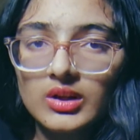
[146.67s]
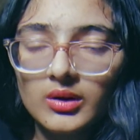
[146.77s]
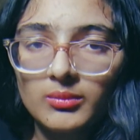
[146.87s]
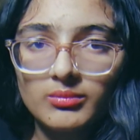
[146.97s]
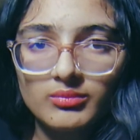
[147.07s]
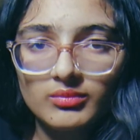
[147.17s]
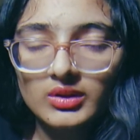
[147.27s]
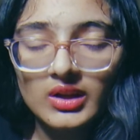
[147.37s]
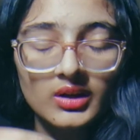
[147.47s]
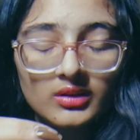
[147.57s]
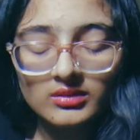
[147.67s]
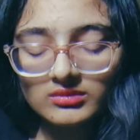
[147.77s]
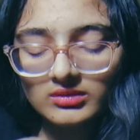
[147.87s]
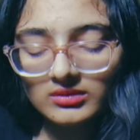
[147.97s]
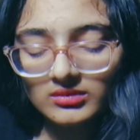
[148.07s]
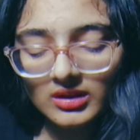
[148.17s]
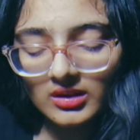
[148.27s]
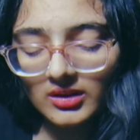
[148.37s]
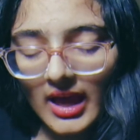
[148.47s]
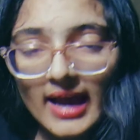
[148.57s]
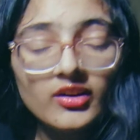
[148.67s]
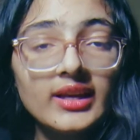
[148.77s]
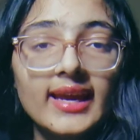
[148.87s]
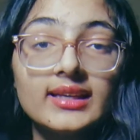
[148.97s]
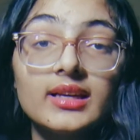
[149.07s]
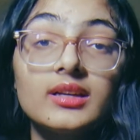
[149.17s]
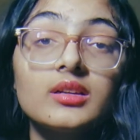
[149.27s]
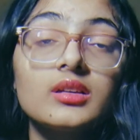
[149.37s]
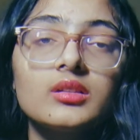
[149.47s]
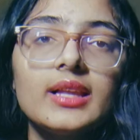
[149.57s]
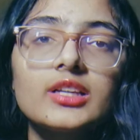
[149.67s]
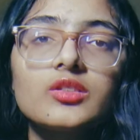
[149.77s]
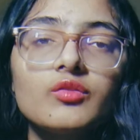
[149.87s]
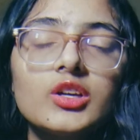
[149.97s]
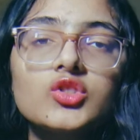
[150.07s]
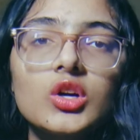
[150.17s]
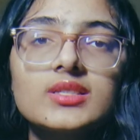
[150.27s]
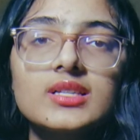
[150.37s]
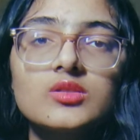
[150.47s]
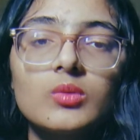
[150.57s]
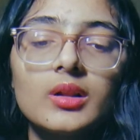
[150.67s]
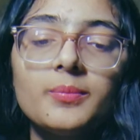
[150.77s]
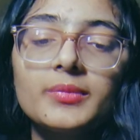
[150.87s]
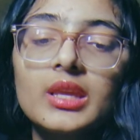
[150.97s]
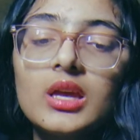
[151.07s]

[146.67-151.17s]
the aggregated one shots as well